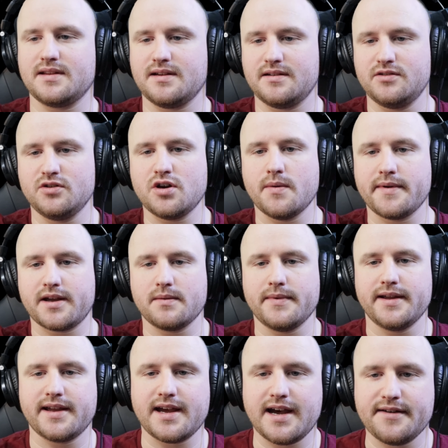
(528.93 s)
a new Comica
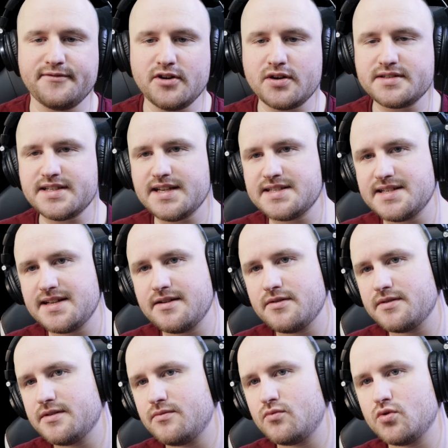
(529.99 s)
mic. I've not tested
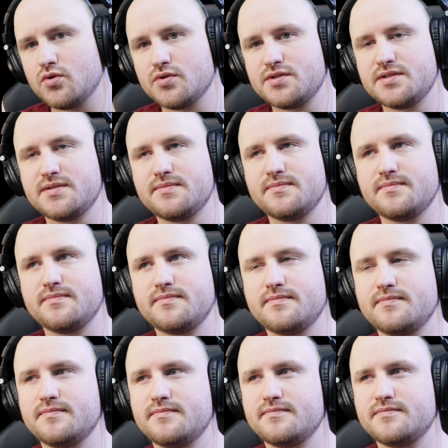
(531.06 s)
out the Rode
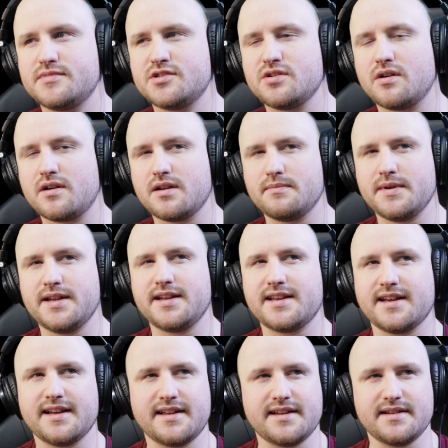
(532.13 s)
shotgun mic.
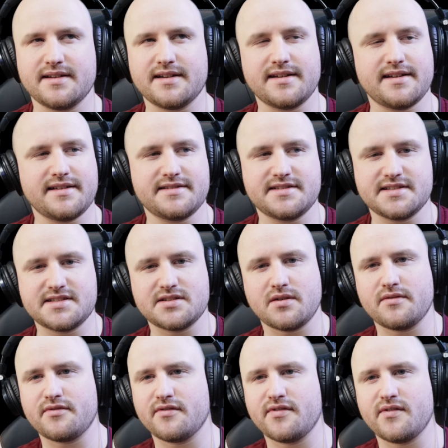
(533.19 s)
I just saw
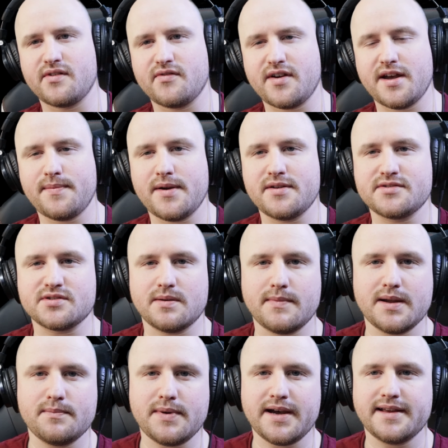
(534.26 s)
it for £55, so I
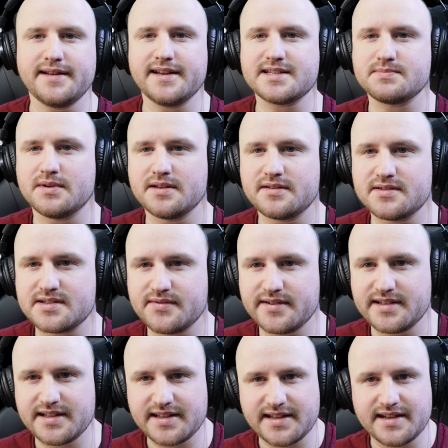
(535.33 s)
might buy it next month or
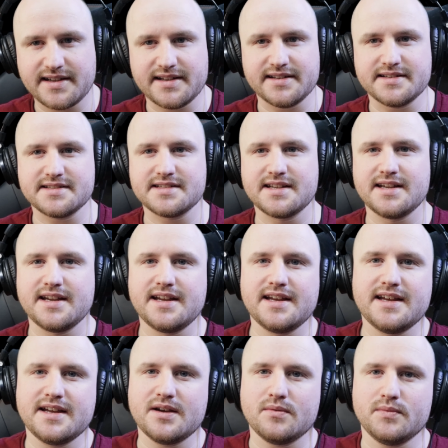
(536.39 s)
something like that, and
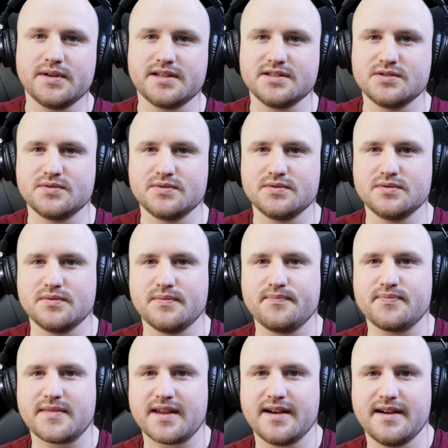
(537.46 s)
we can do
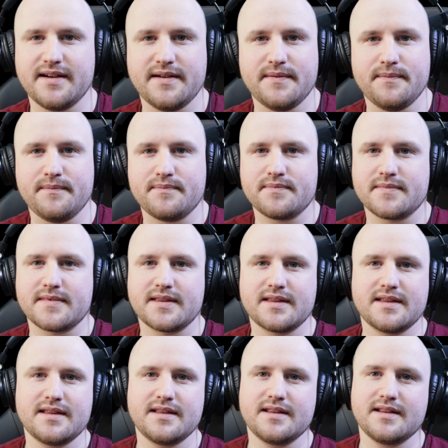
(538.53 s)

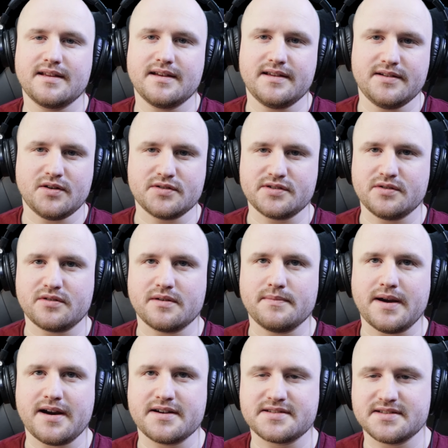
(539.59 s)
an audio
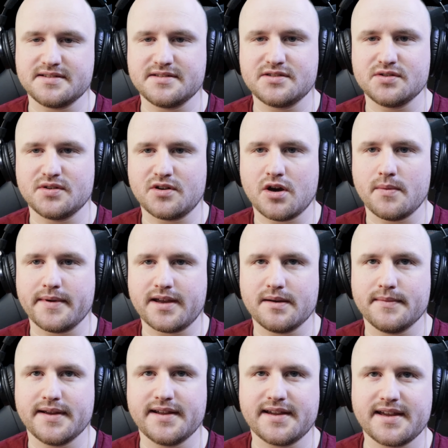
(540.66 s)
comparison to the Comica
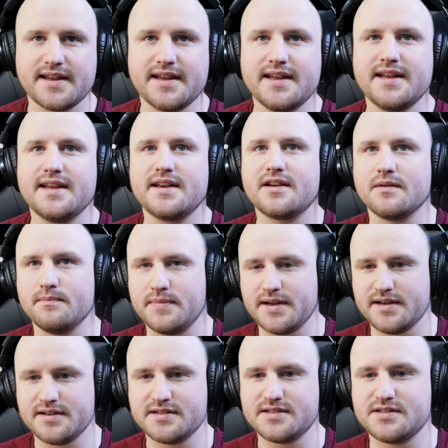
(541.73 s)
mic
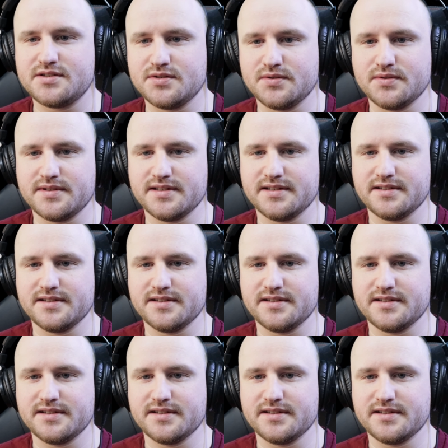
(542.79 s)
compared to